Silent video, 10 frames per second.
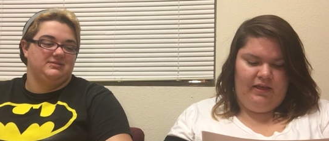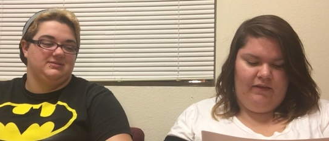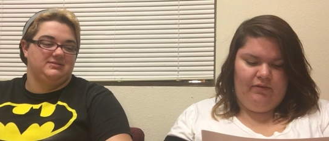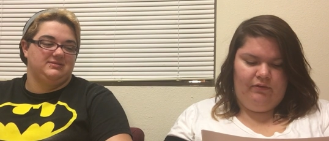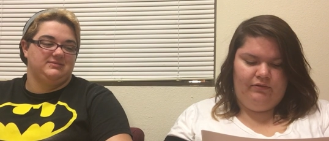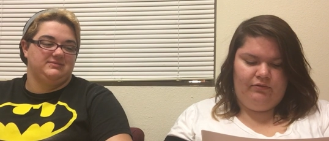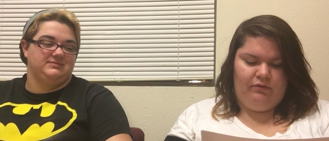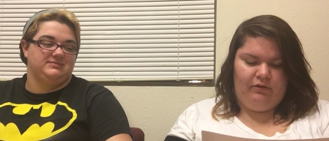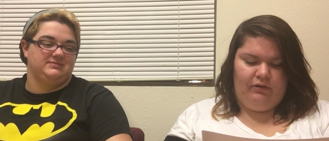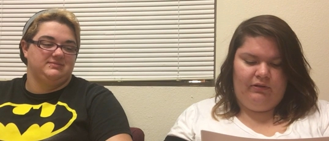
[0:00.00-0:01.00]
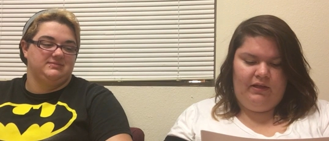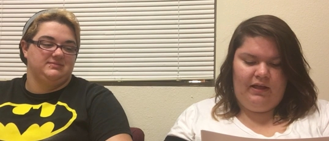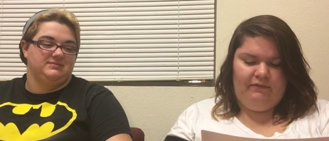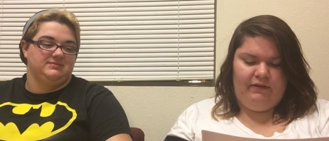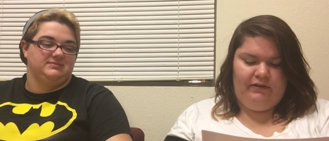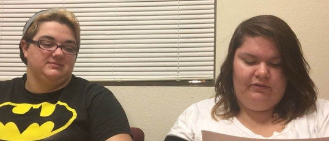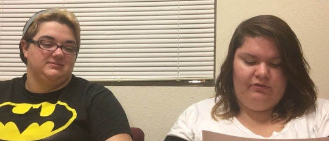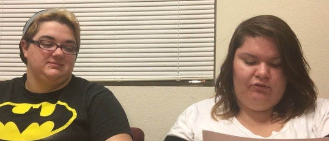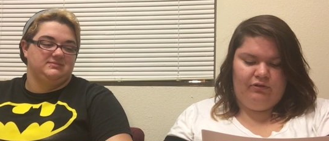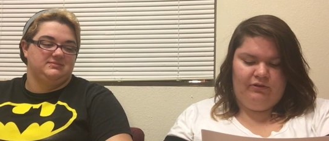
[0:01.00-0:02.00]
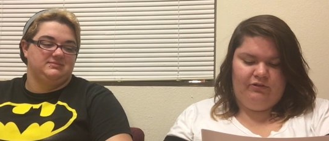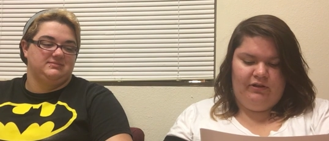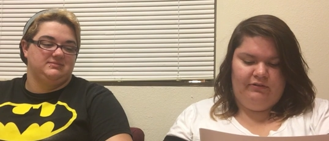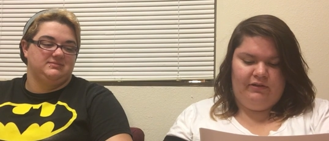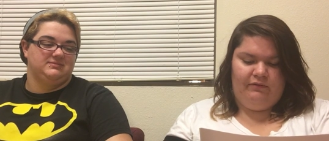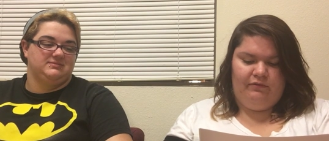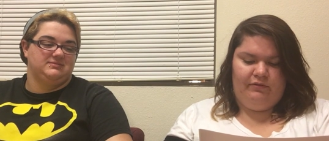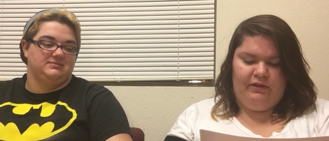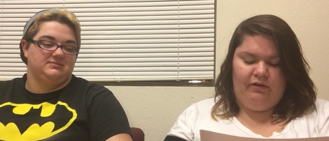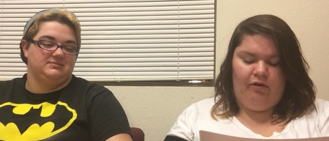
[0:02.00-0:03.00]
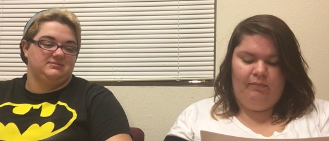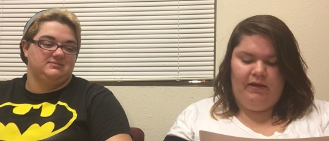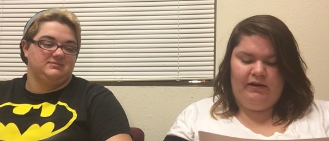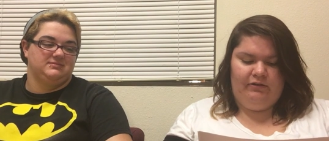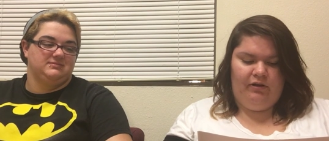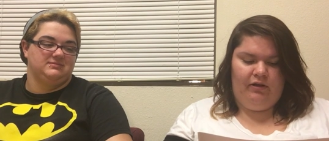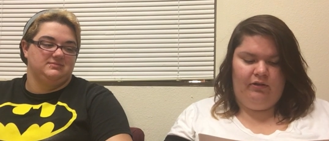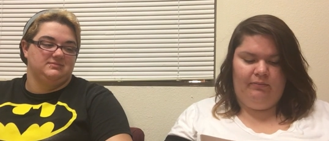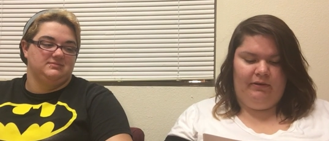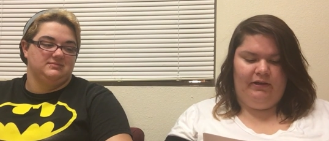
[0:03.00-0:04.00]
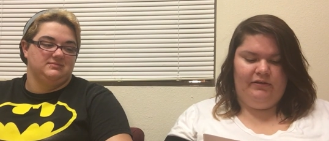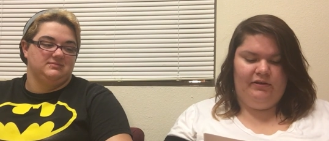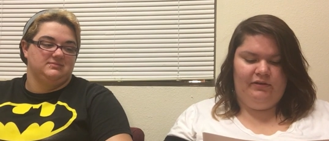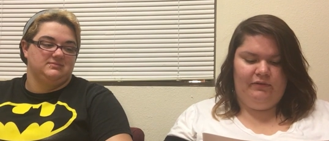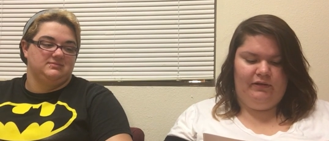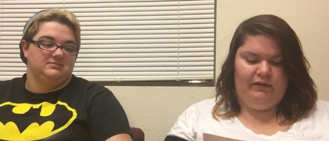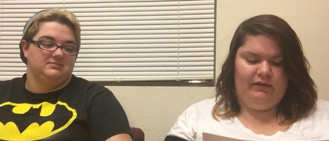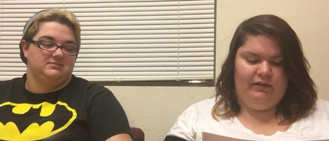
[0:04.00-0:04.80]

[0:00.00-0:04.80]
Speaker 1: Even though he's no longer alive, Eddie still tried to chase after the almighty dollar by continuing